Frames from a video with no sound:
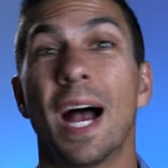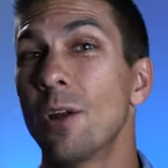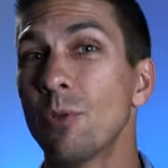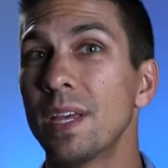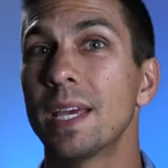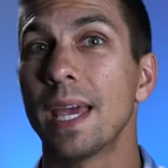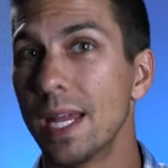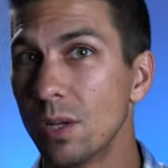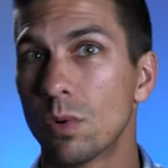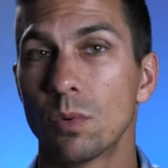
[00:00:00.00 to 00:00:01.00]
I don't think
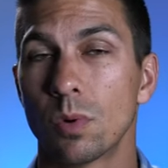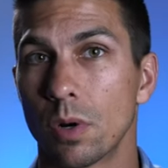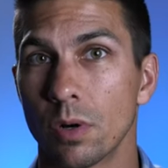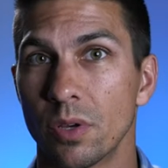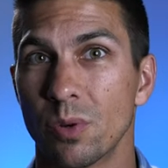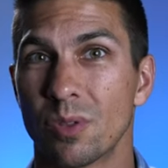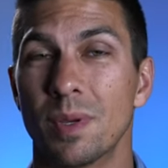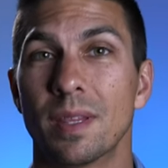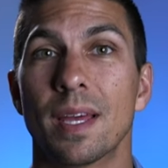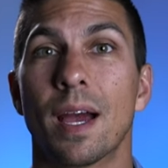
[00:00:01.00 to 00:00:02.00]
anyone would argue with
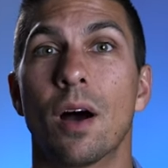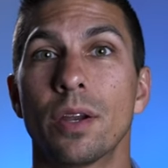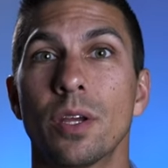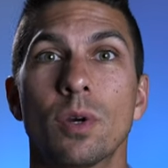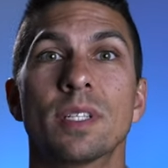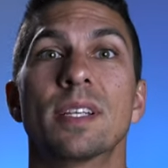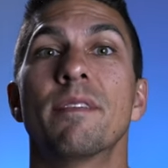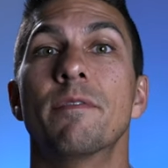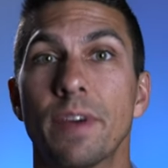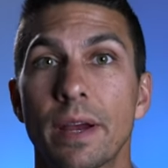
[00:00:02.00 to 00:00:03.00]
me that audio is a
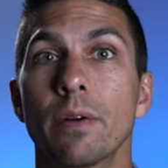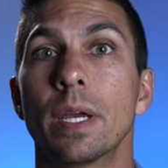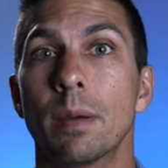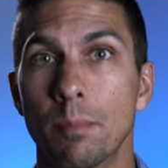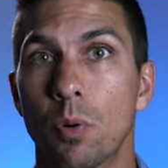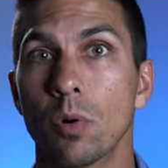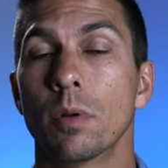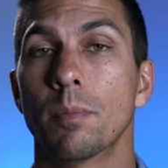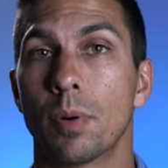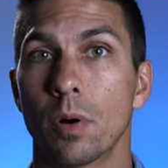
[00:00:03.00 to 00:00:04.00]
very
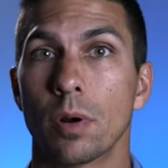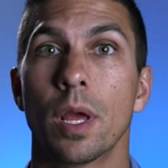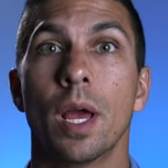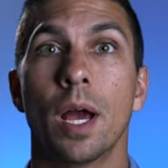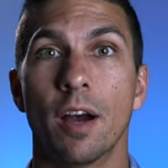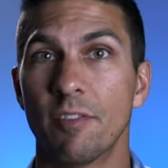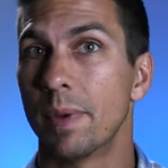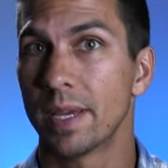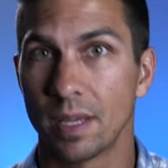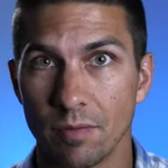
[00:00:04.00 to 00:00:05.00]
important part of
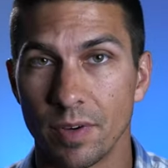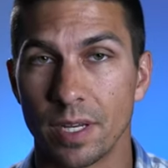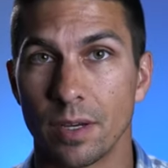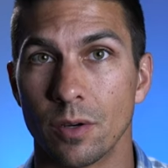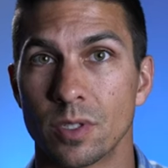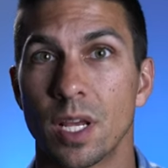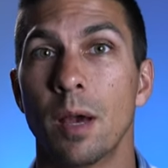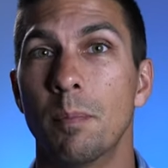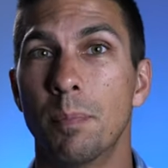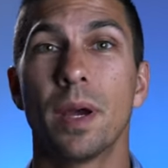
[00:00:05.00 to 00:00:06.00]
making videos,
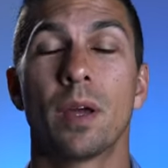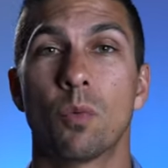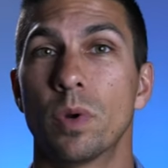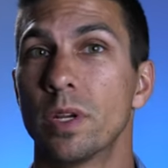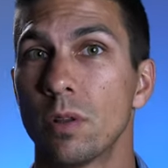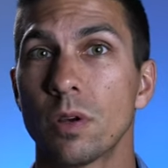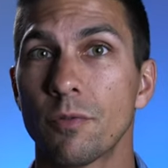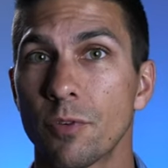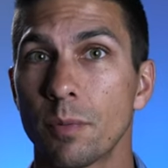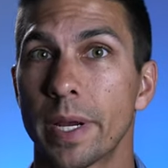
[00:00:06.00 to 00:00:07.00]
but when you're looking
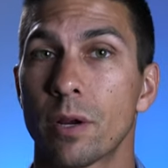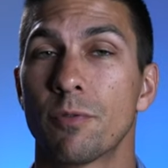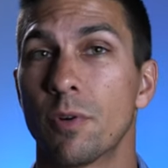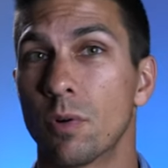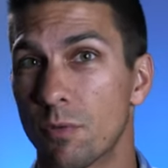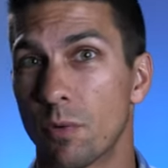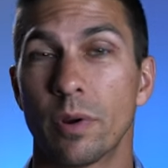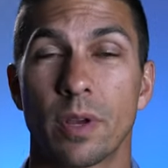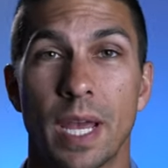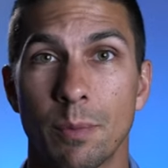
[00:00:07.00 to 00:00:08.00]
for a microphone for
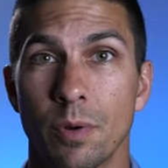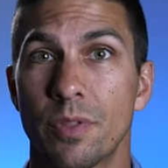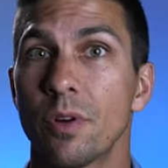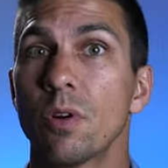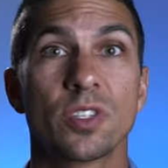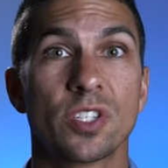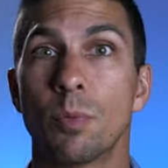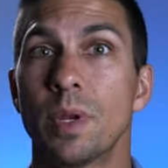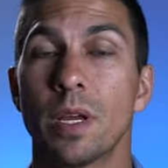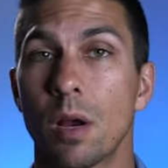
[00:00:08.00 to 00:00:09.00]
your camera, there are so
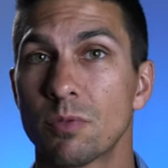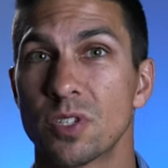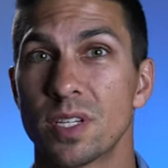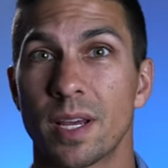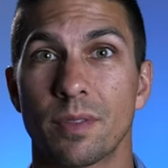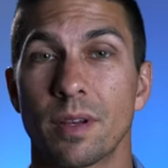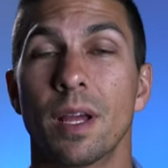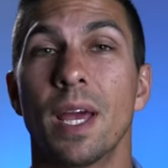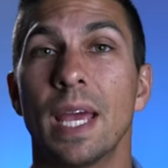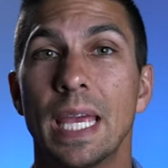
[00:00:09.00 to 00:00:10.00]
many options out
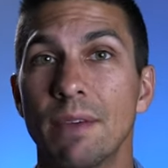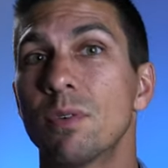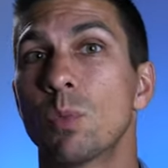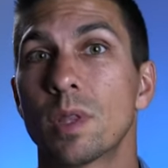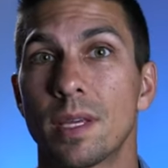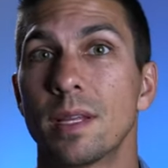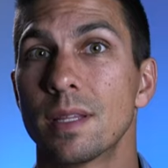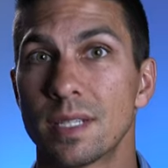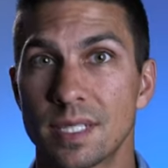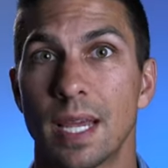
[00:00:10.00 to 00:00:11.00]
there, even within
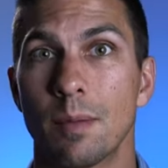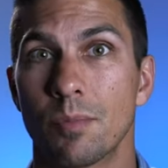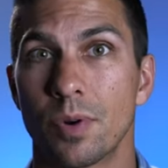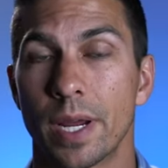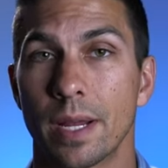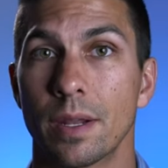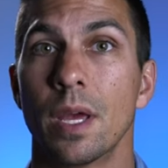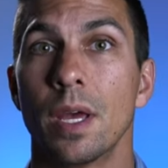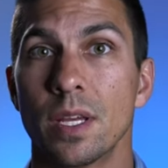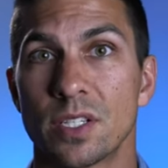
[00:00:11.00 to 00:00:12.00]
the same brand.
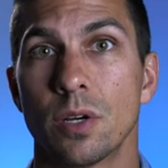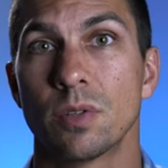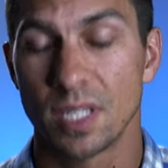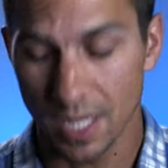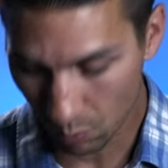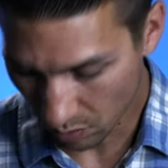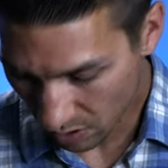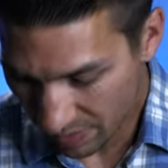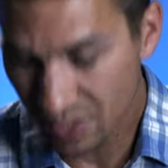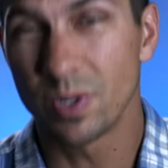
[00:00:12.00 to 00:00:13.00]
So today we're
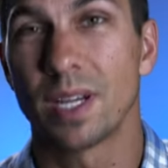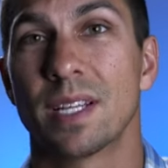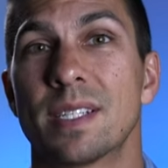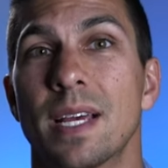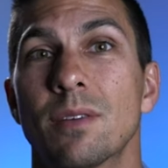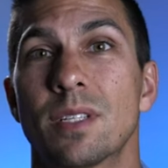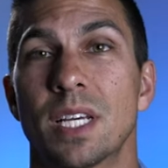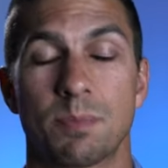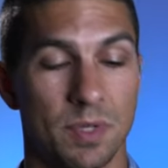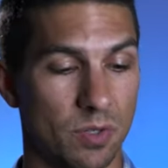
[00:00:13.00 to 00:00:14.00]
gonna be doing a sound
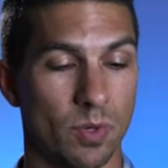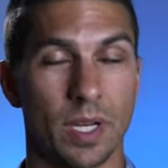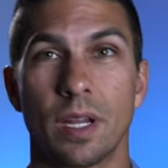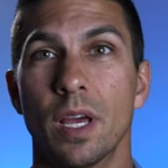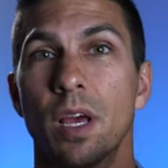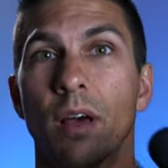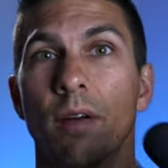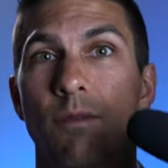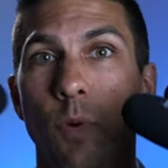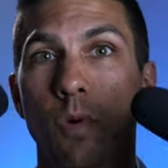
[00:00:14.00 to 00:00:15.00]
test between
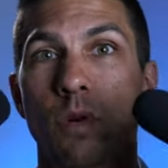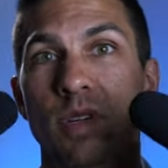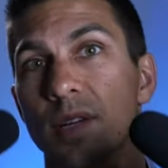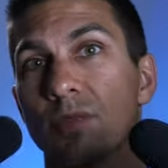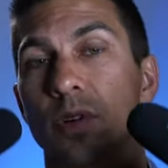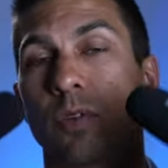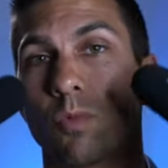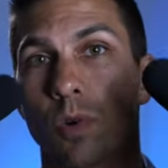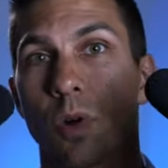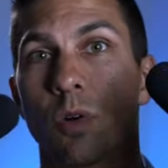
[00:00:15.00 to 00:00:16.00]
four different
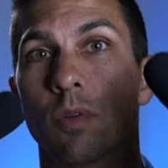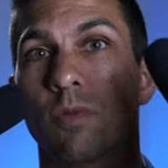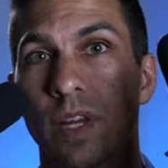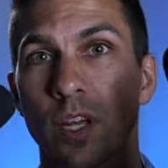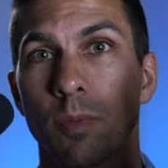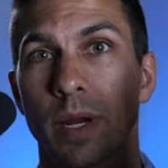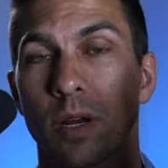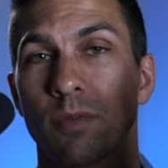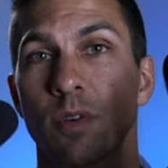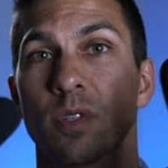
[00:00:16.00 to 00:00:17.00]
Rode video
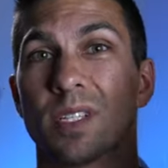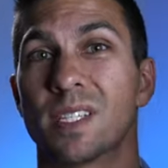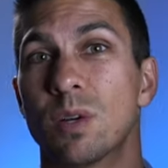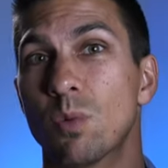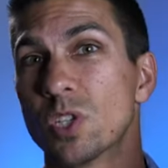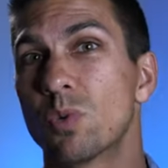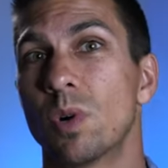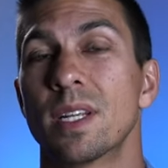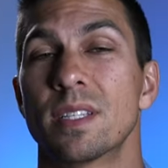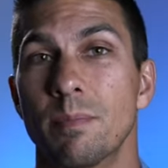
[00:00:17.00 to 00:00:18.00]
microphones to see which
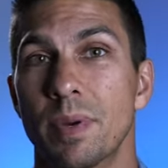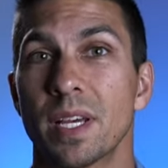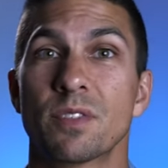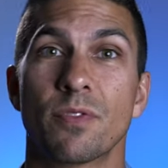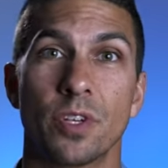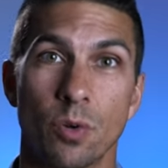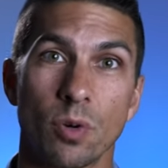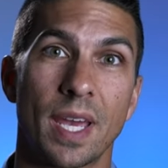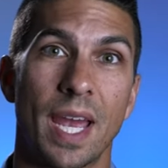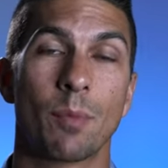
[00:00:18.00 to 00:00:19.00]
one is the best for your
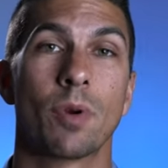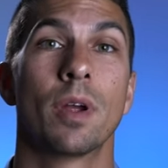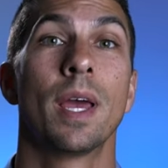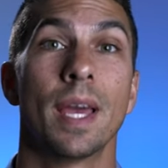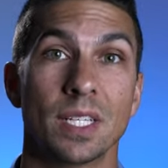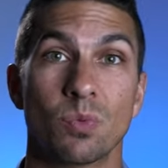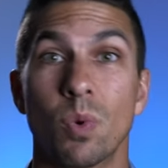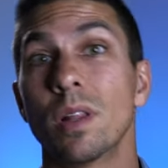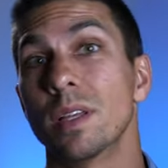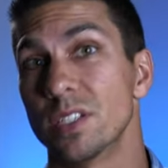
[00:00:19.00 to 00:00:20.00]
camera as
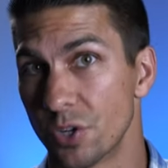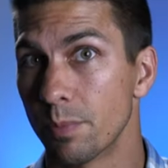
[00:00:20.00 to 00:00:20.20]
well as your